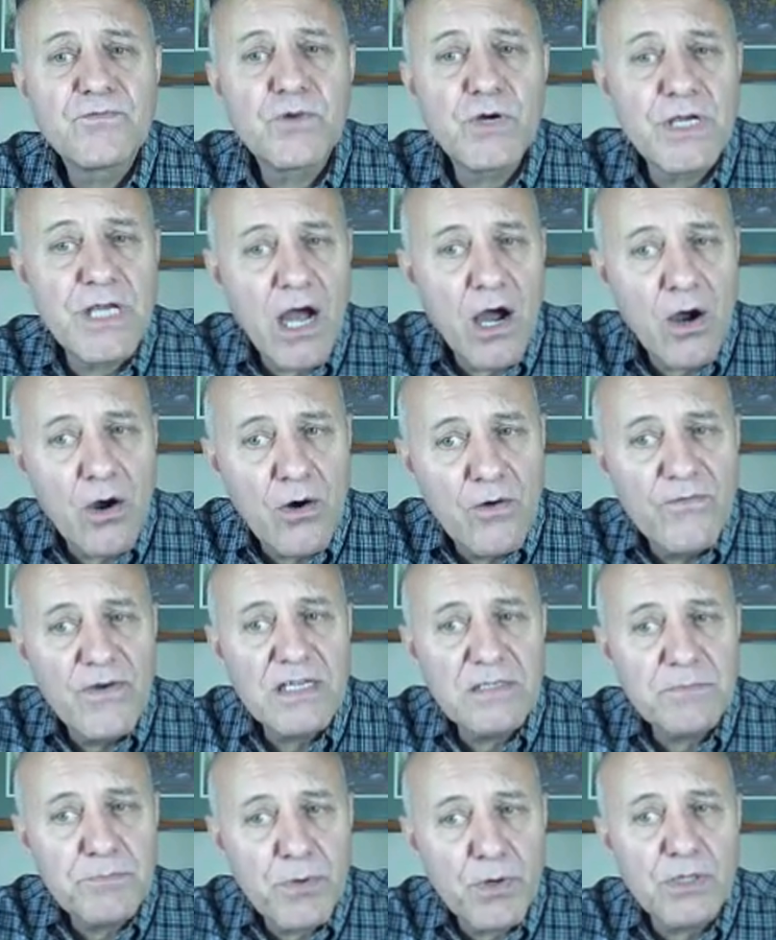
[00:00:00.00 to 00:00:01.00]
For
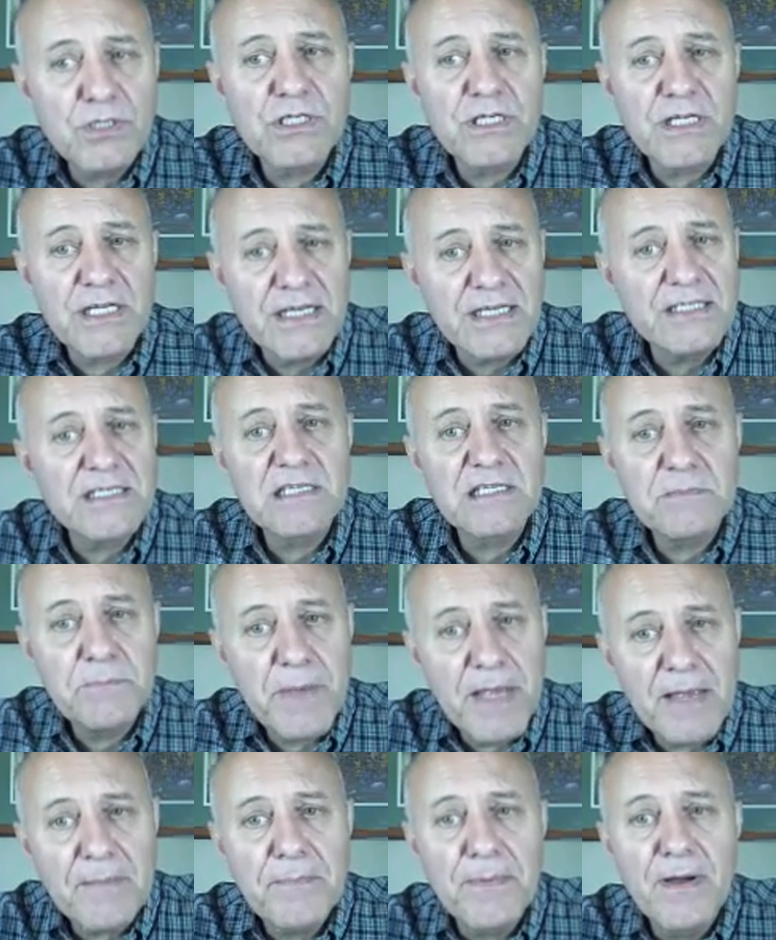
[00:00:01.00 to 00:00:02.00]
Jehovah's portion is
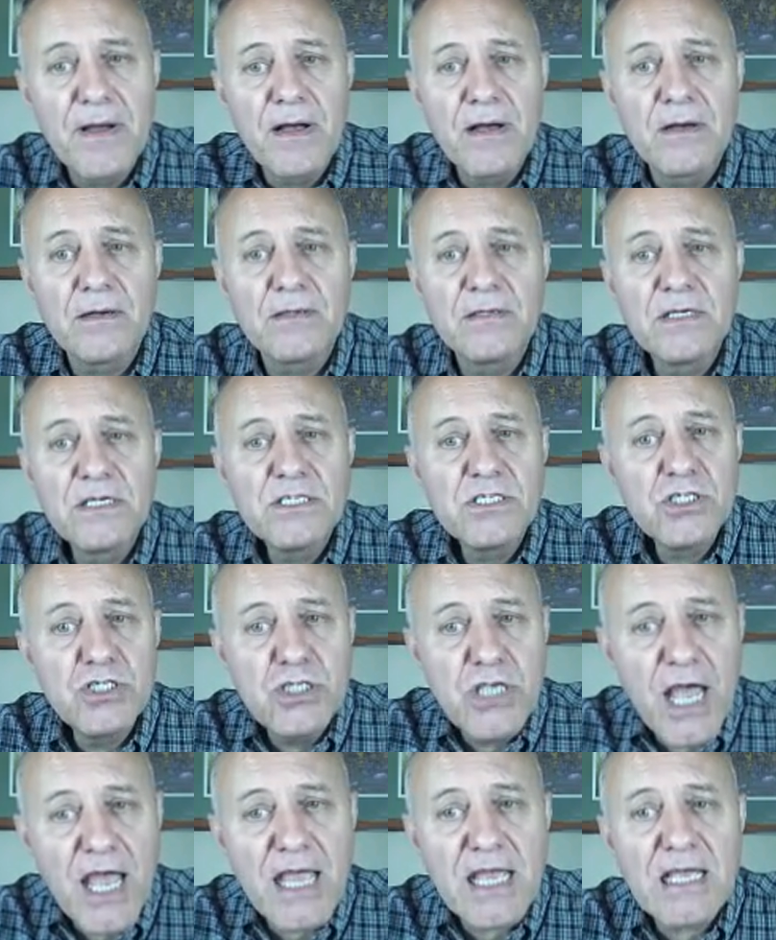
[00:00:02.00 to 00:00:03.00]
his people.
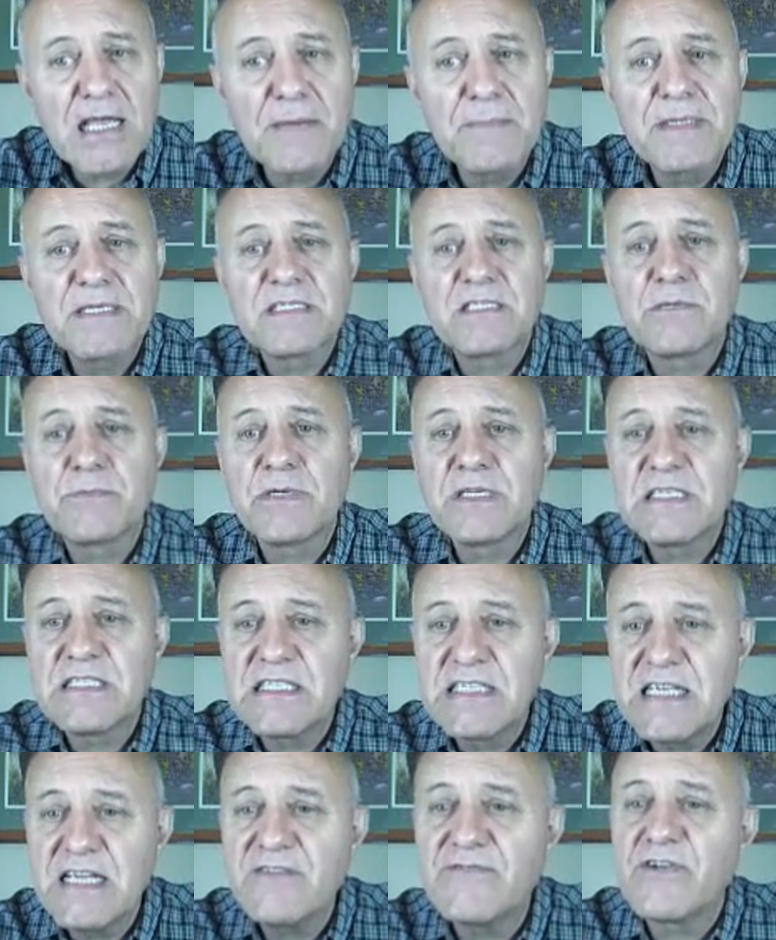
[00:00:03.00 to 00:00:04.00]
Jacob is the
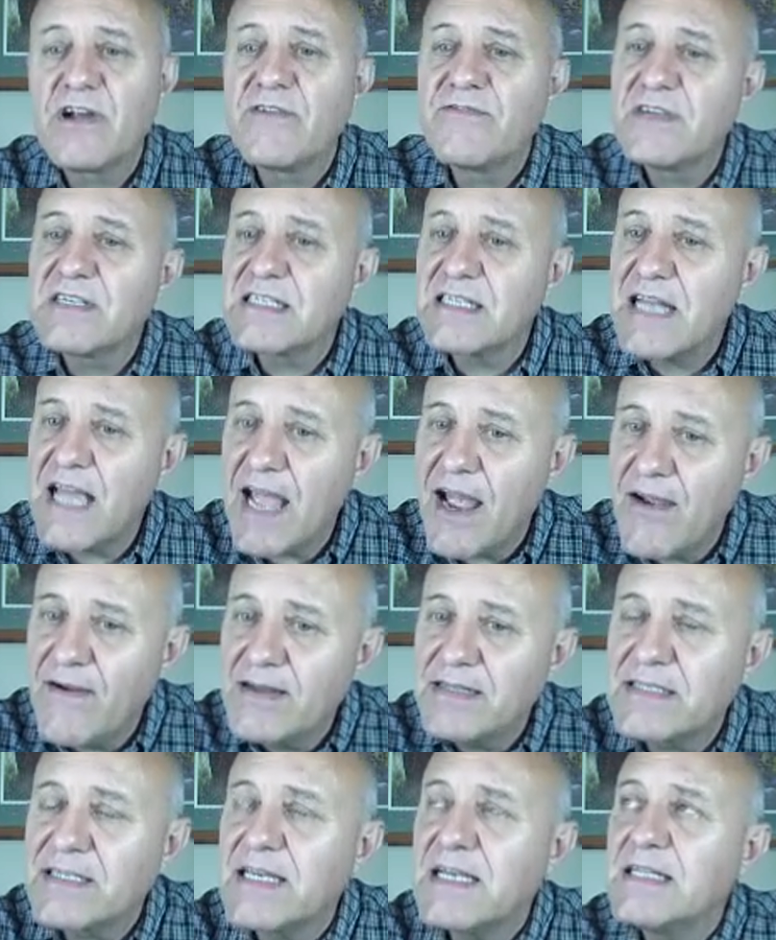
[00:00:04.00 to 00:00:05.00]
receiver of his
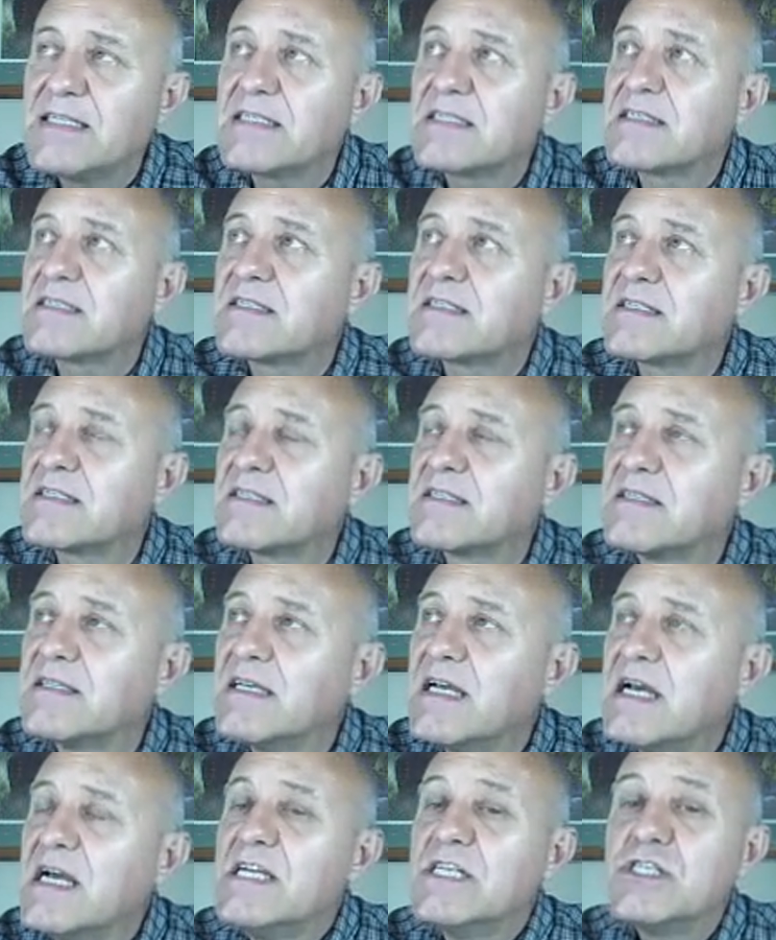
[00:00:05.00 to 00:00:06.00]

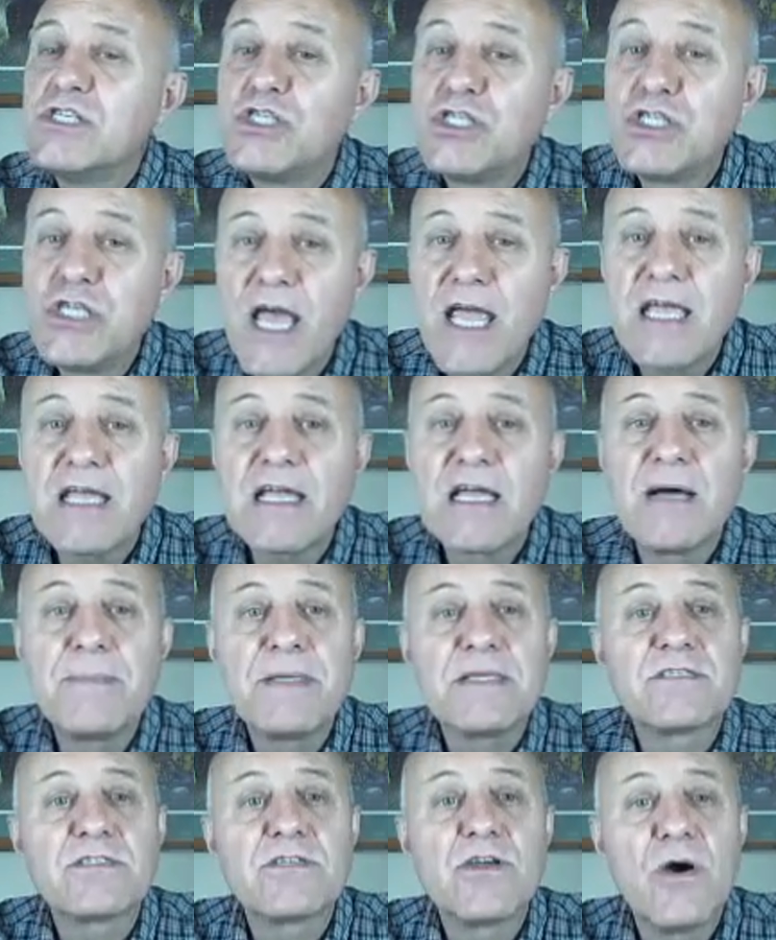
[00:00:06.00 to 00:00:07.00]
inheritance.
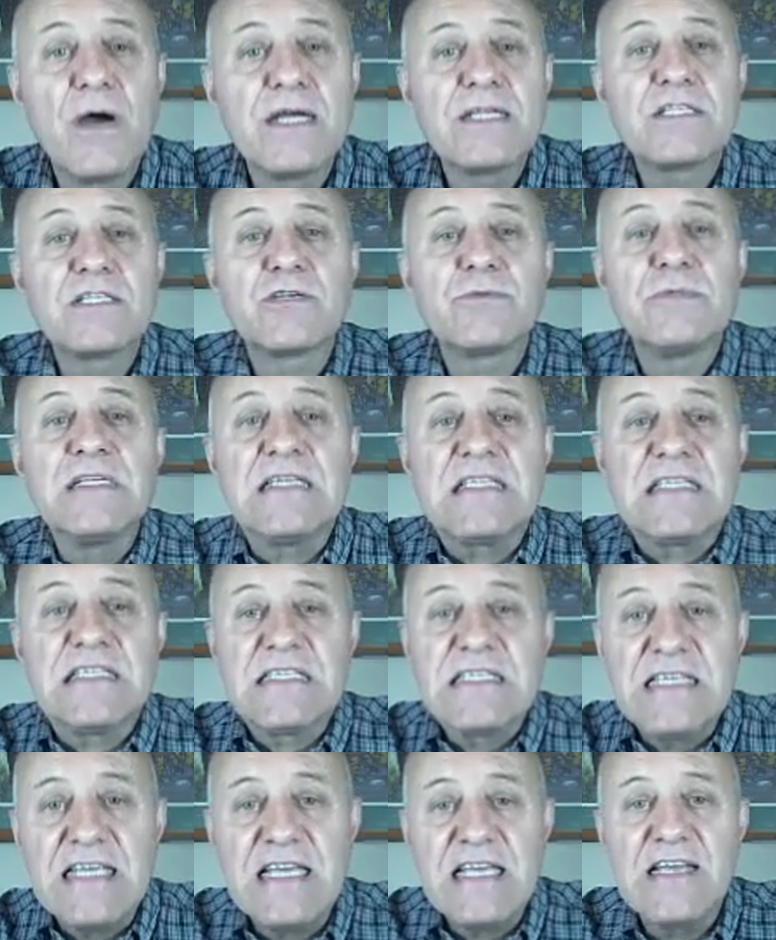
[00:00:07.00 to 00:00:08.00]
Jacob is going to
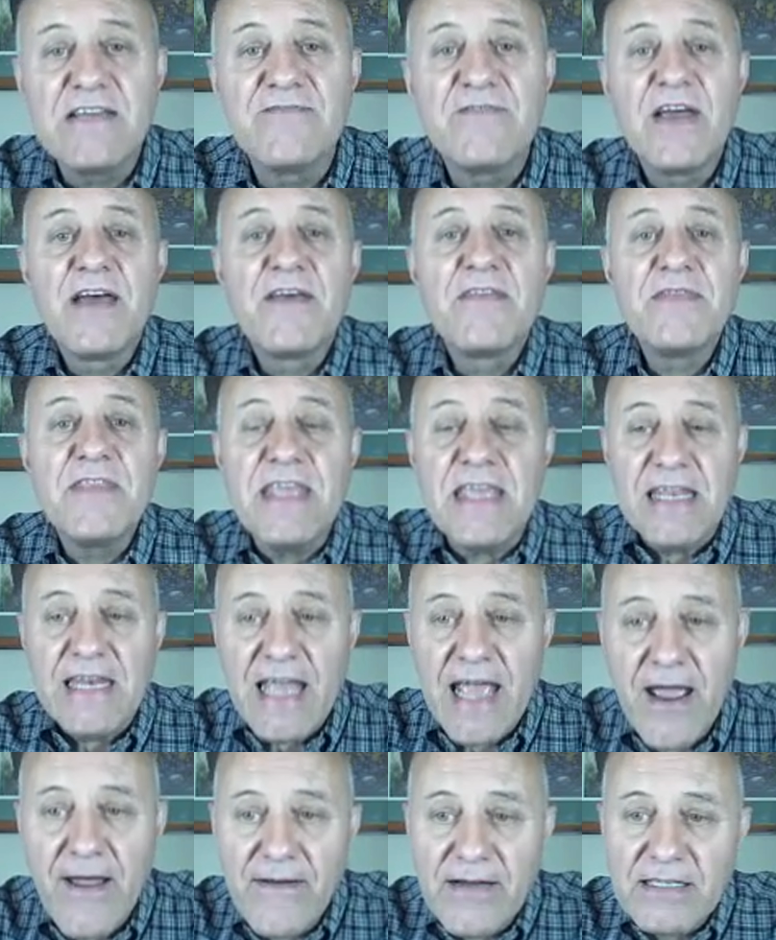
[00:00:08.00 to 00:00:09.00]
receive the
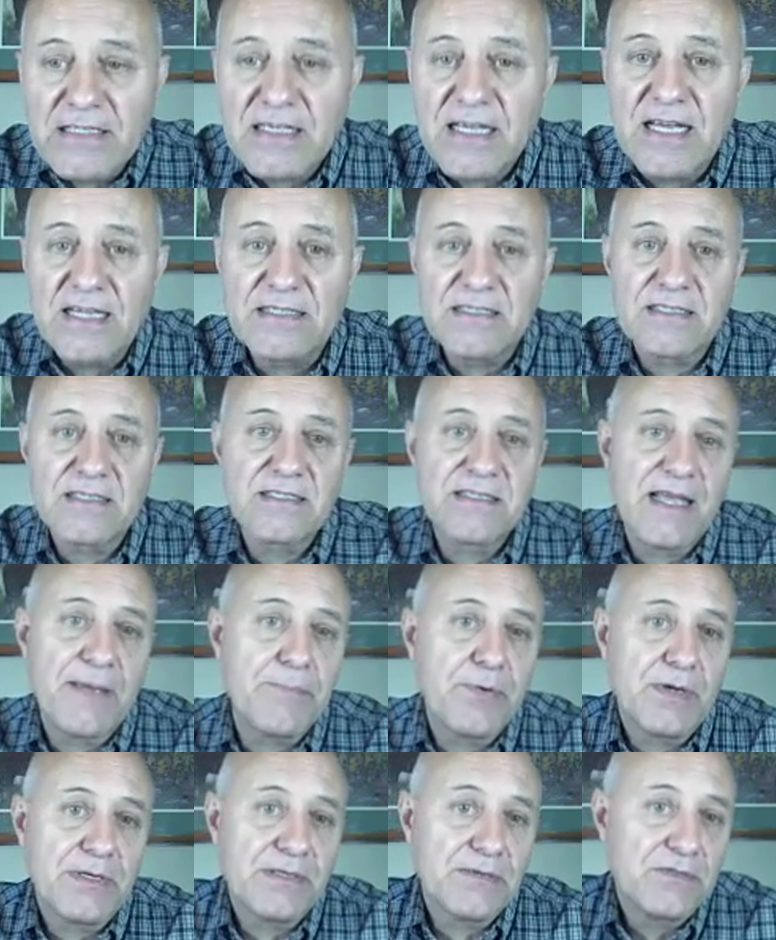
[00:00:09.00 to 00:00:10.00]
inheritance.
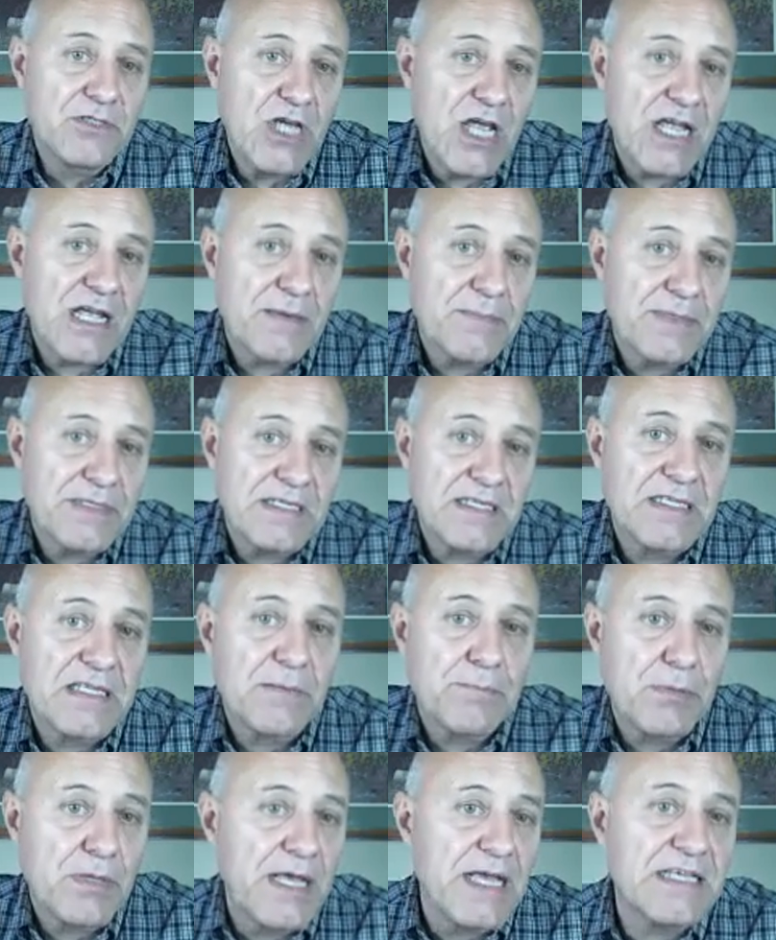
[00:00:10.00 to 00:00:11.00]
They put Jacob is
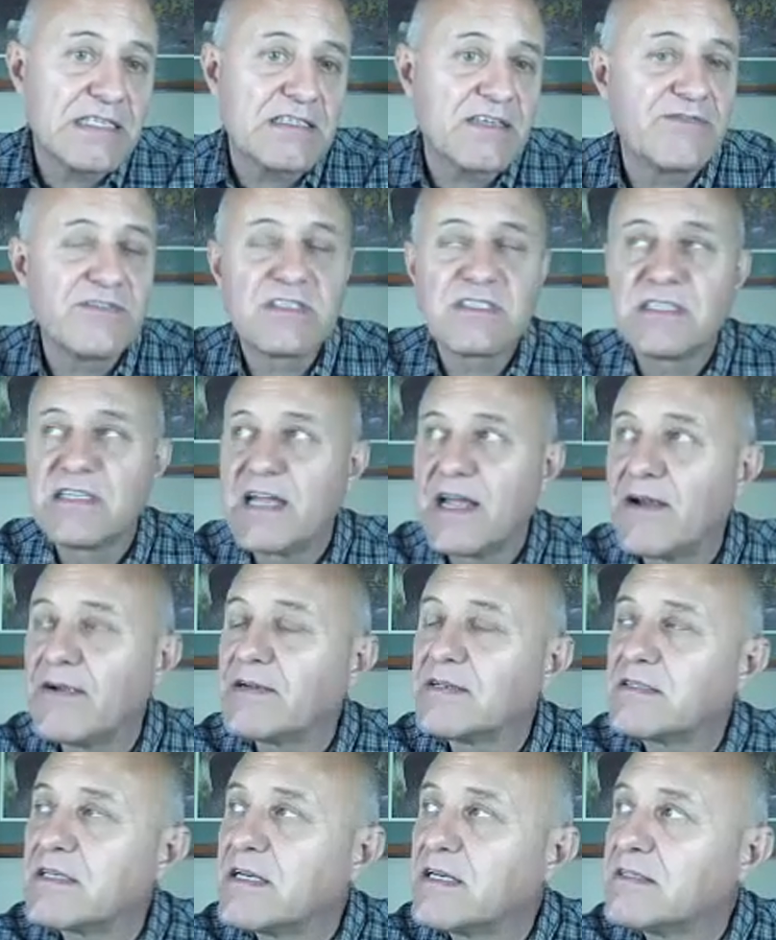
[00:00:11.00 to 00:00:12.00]
in the place of his
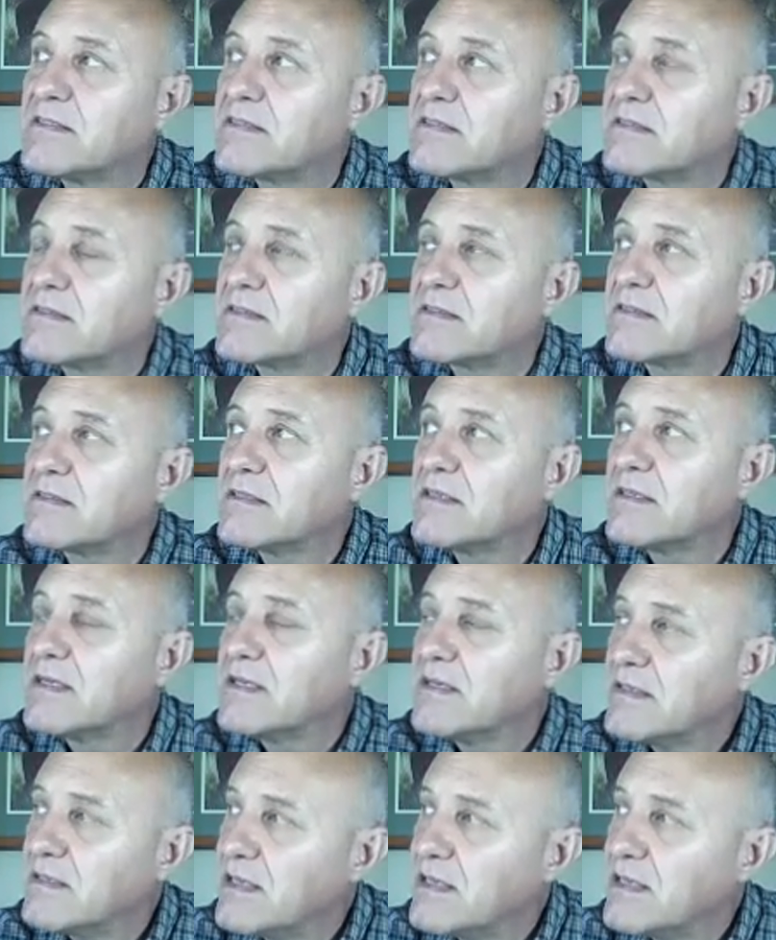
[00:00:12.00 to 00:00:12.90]
inheritance.